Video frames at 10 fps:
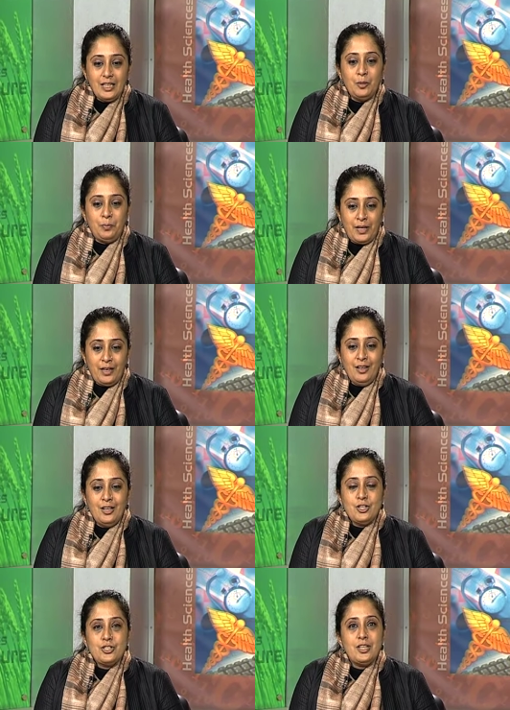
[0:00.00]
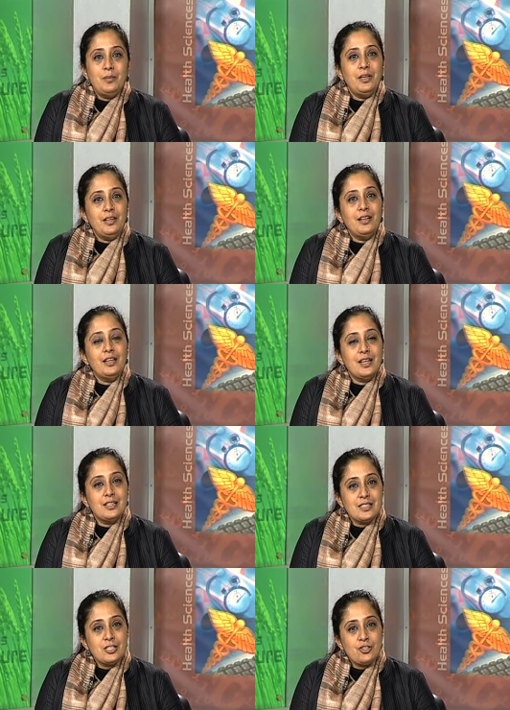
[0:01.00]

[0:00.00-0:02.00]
in the play, she immediately tells